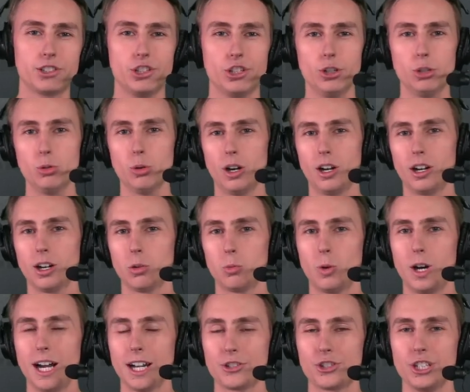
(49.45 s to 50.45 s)
You are
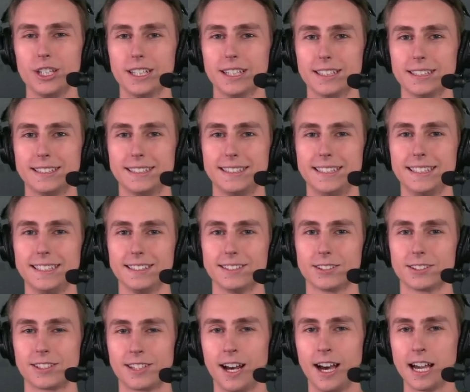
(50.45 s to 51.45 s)
watching
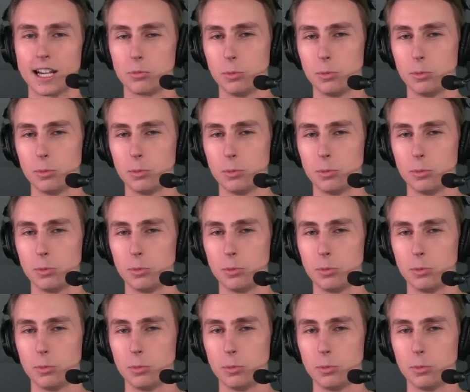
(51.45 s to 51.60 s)
Steelers Talk,